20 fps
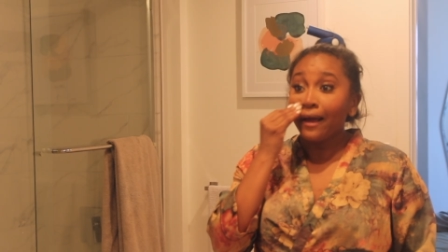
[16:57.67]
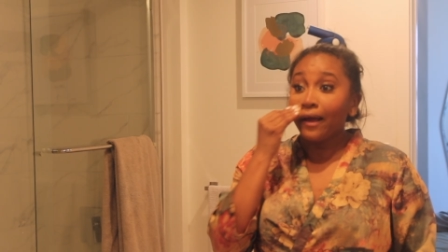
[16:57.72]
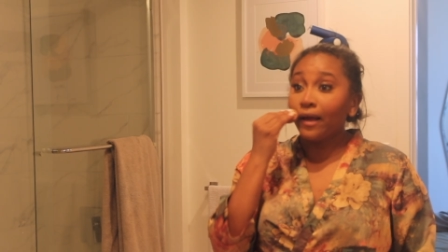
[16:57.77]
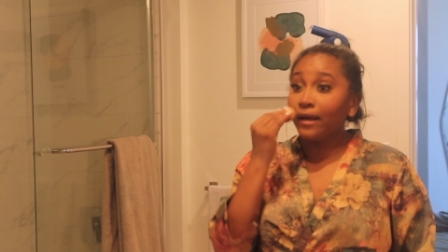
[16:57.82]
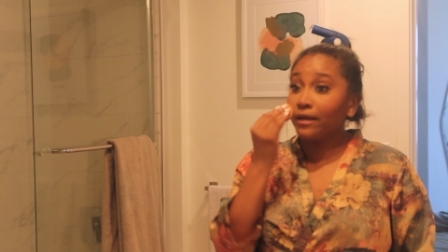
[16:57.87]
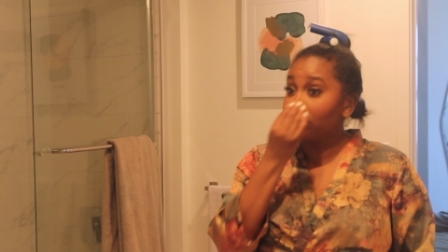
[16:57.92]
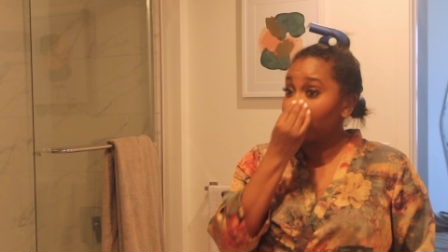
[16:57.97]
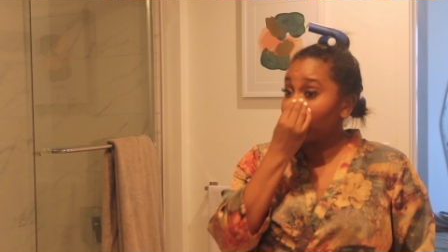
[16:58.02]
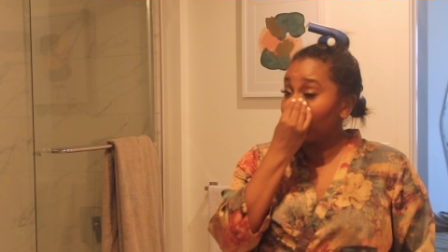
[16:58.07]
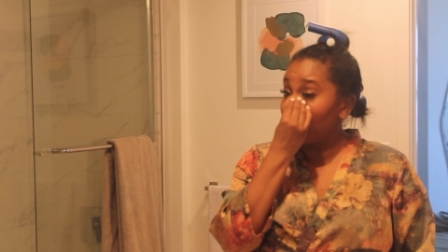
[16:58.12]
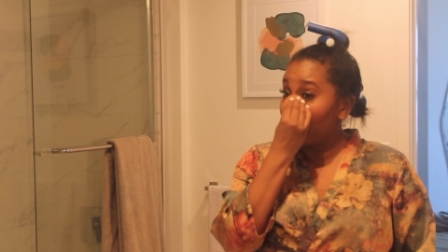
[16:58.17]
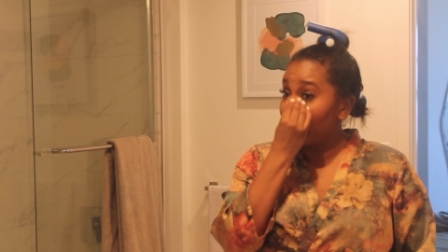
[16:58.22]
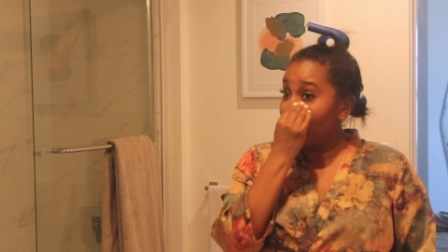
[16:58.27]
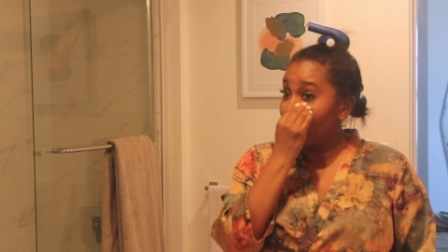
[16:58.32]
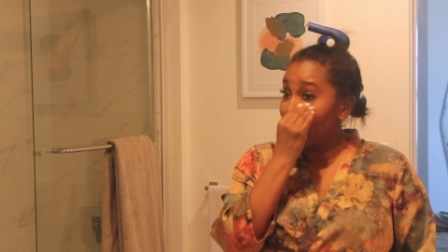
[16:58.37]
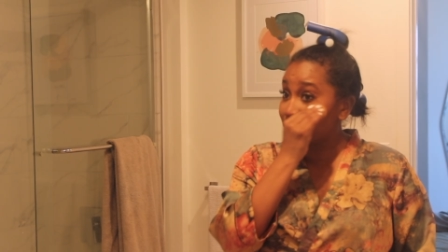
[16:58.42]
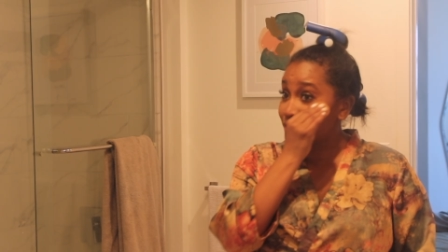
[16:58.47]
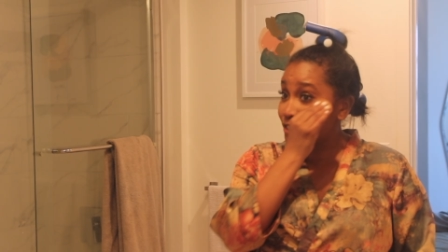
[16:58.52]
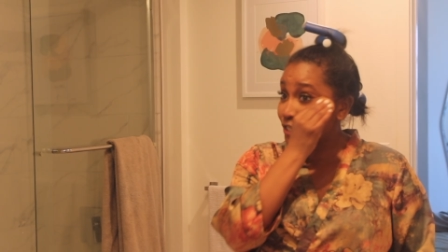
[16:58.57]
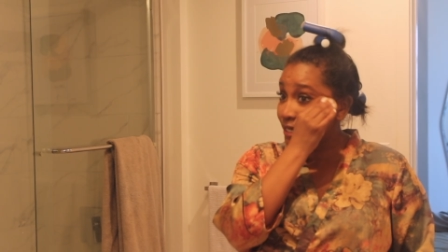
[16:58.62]
is
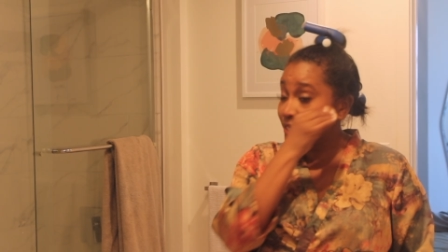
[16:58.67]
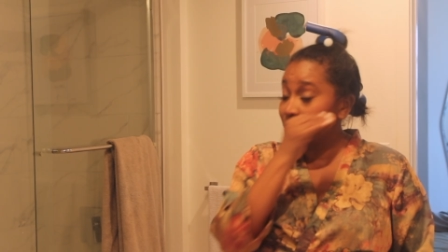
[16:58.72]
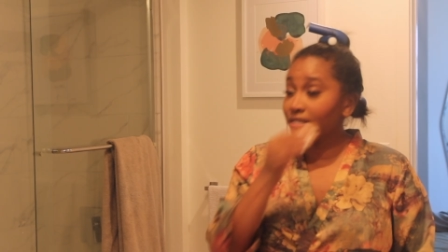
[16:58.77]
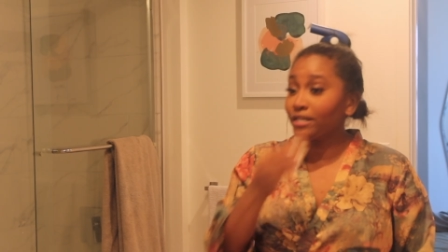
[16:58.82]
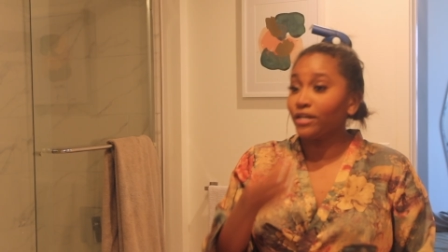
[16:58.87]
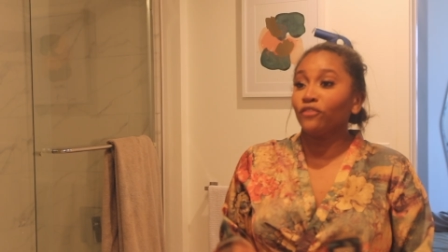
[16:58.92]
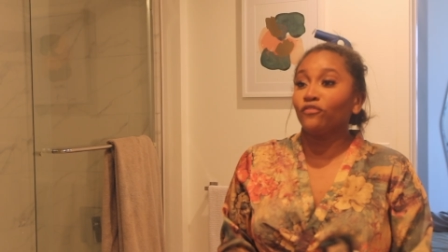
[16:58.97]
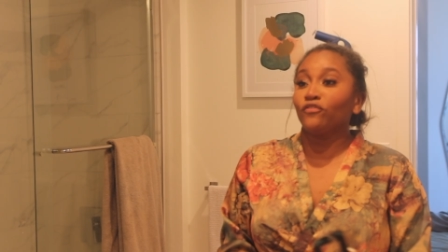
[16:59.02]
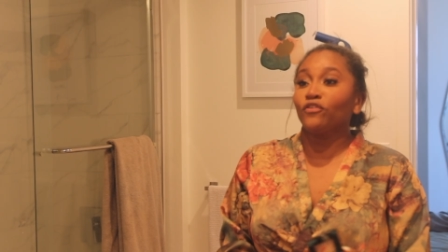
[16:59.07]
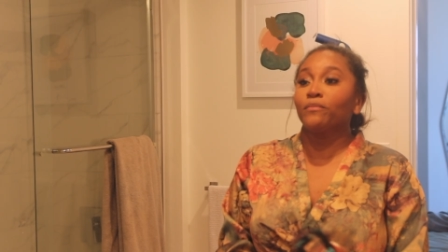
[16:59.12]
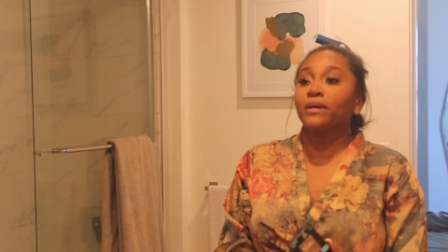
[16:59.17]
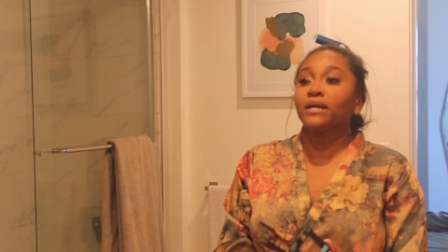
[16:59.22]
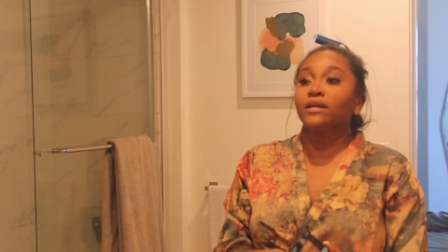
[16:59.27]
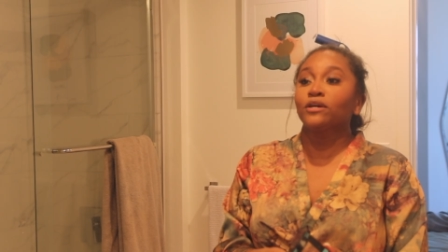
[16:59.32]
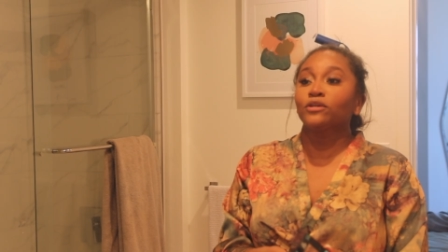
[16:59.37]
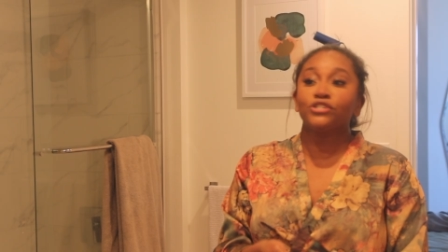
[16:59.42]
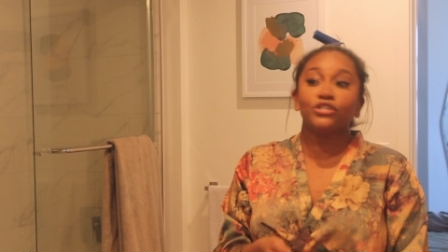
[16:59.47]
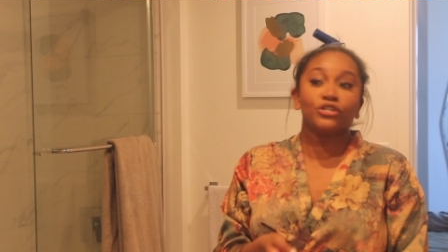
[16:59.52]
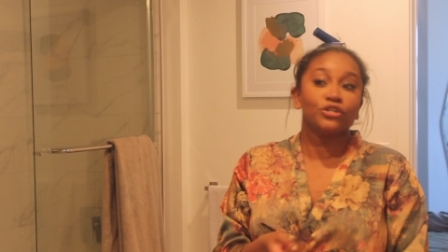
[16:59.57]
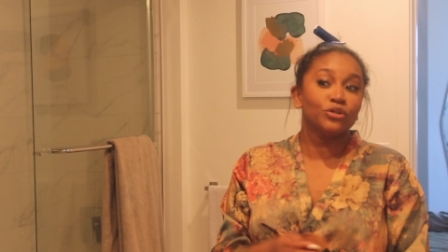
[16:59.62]
much easier for me
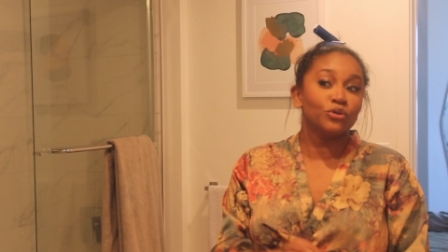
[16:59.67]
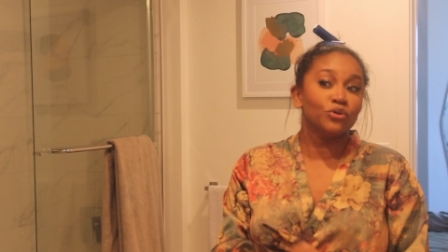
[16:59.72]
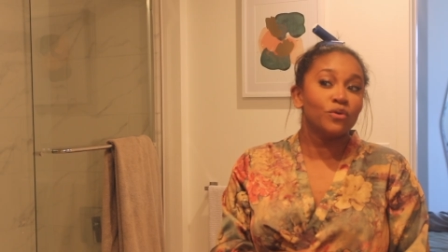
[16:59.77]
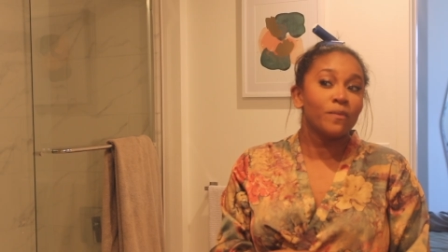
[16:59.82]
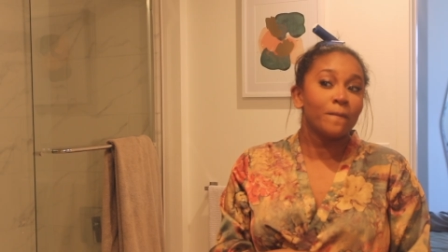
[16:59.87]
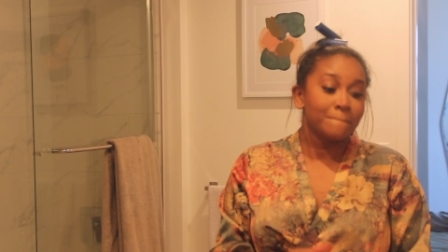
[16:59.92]
to do